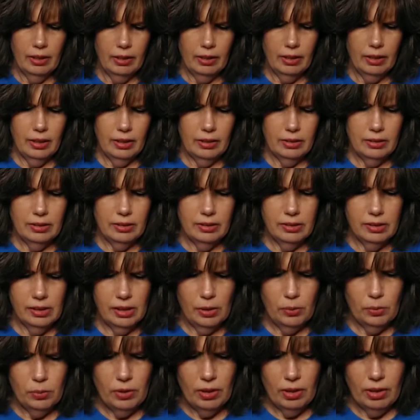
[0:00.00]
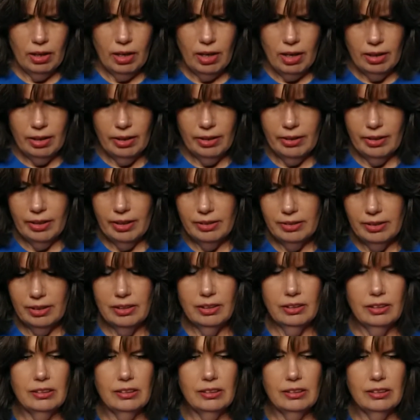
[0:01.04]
Let's see what color this is